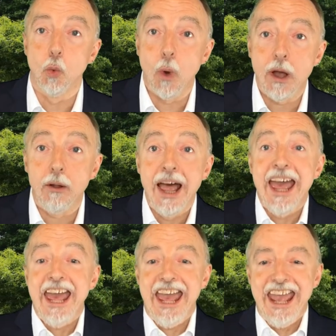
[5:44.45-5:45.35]
Well,
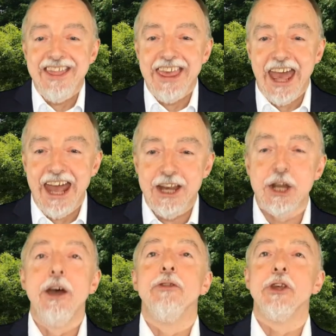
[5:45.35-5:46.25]
in the end,
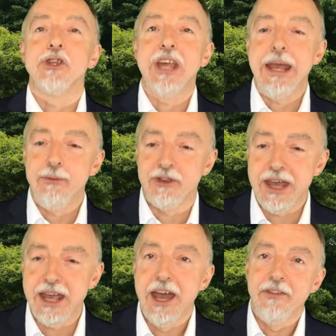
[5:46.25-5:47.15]
the same
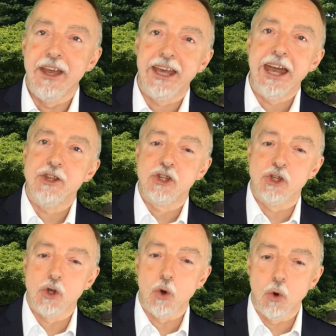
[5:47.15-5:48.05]
thing that gets
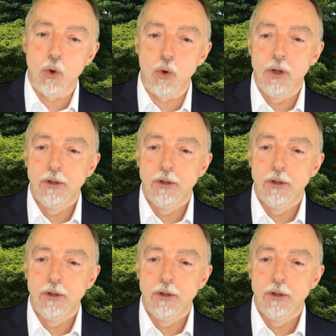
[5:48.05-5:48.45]
us all